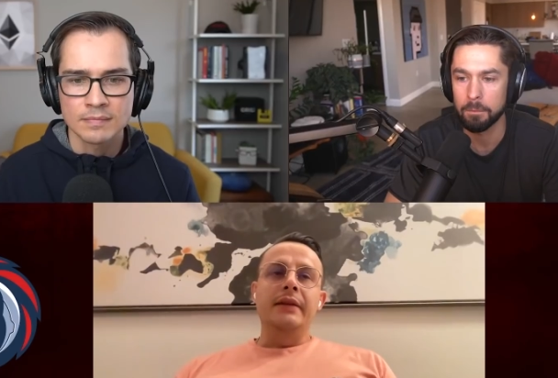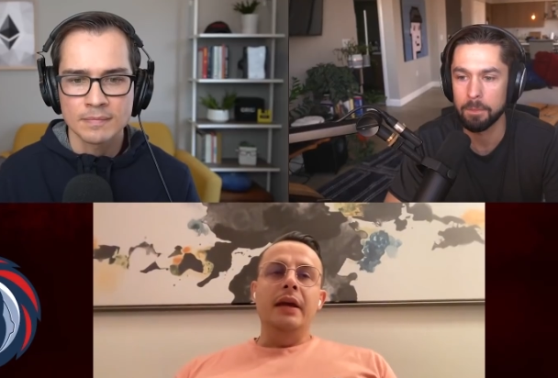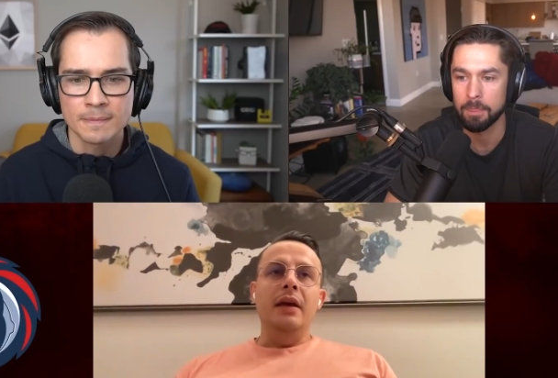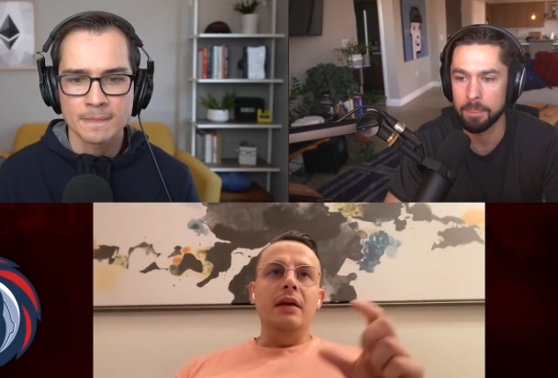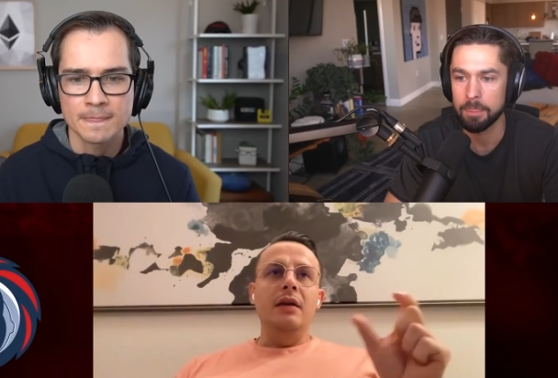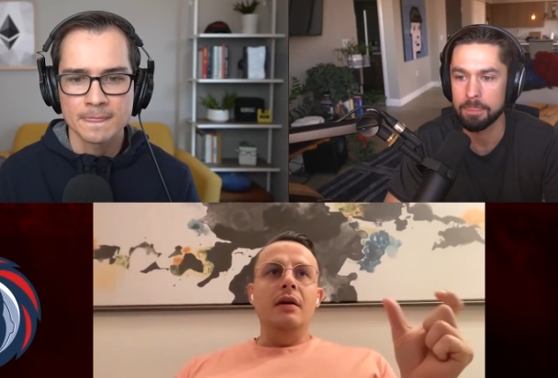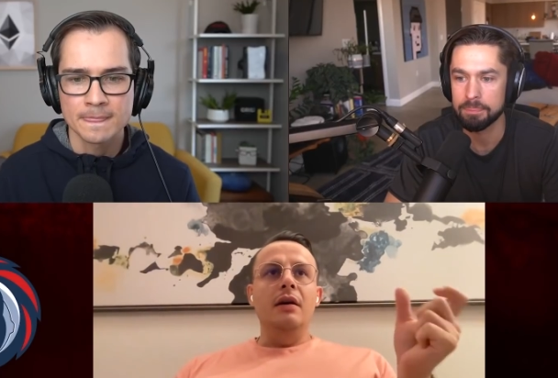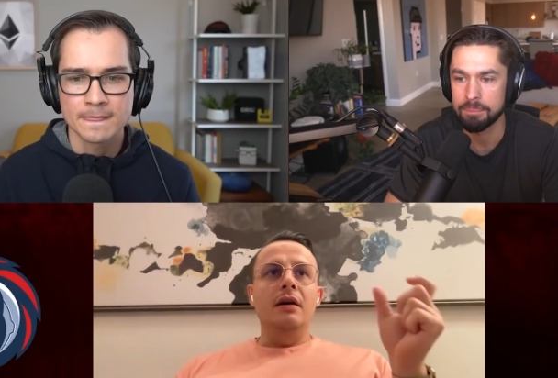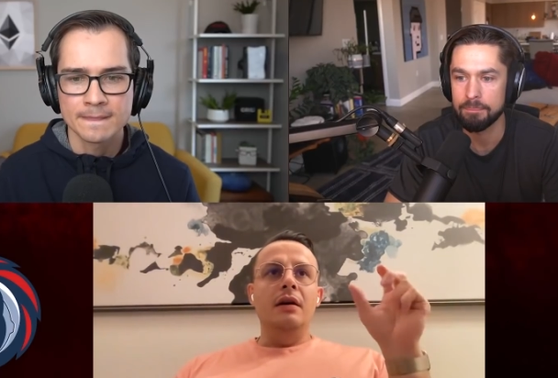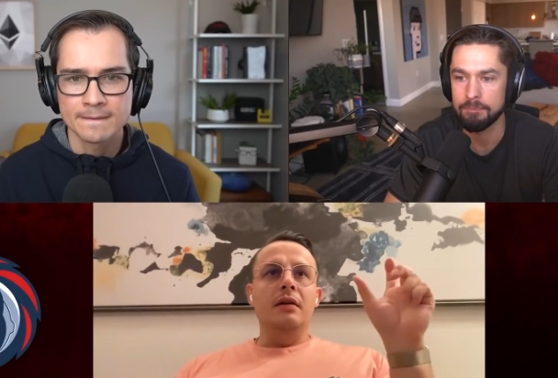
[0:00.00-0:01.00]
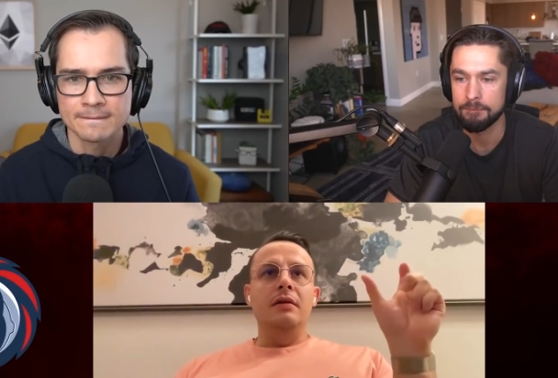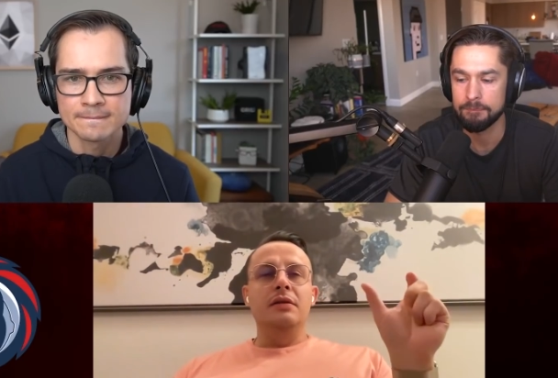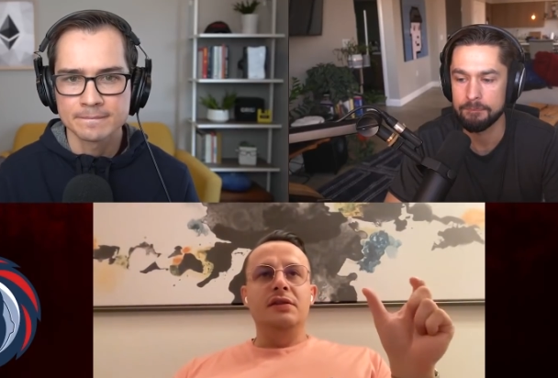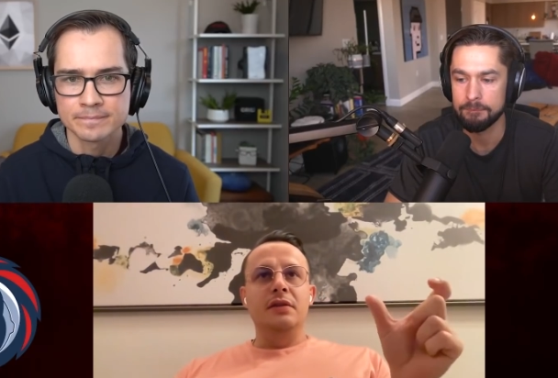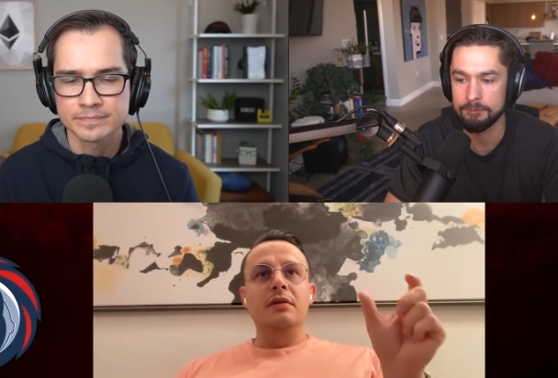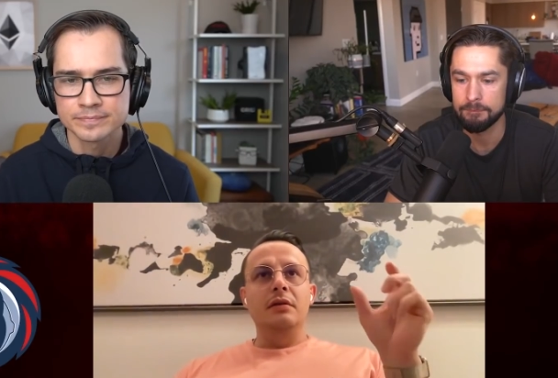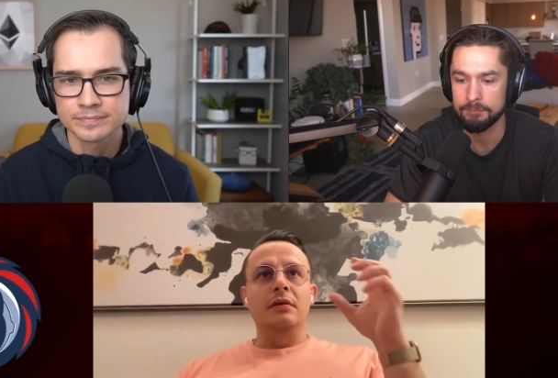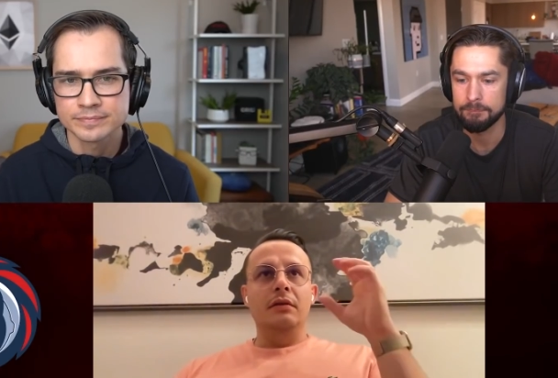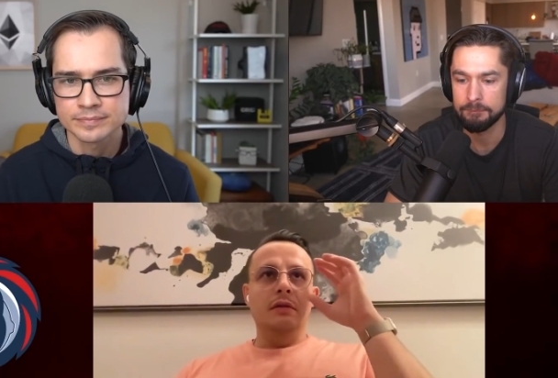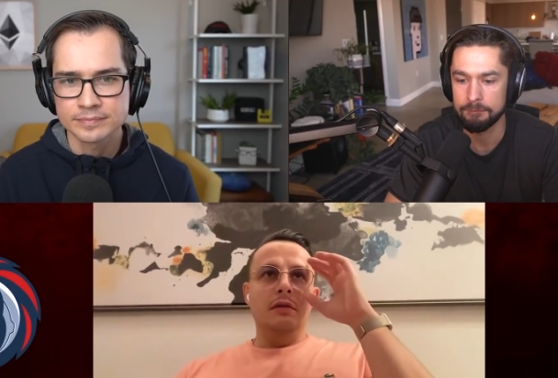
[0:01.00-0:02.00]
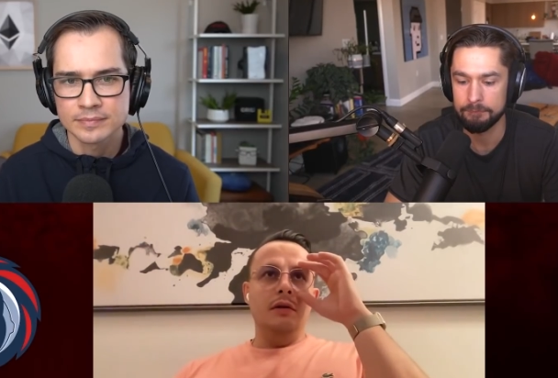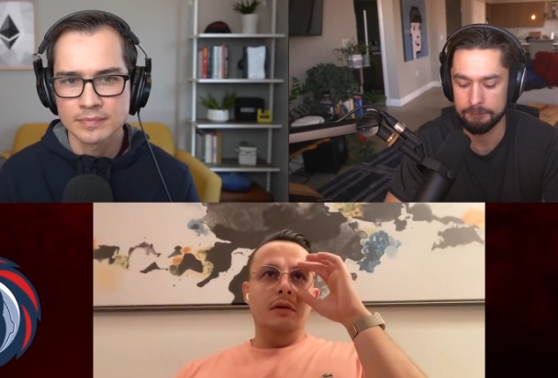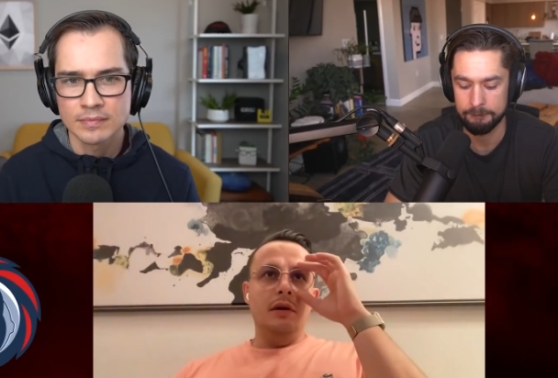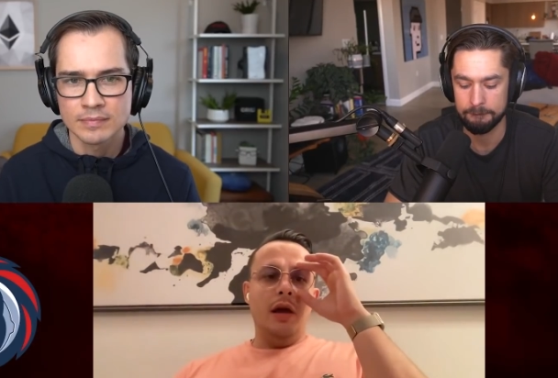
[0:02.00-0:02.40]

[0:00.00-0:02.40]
Speaker 1: They uh, still uh,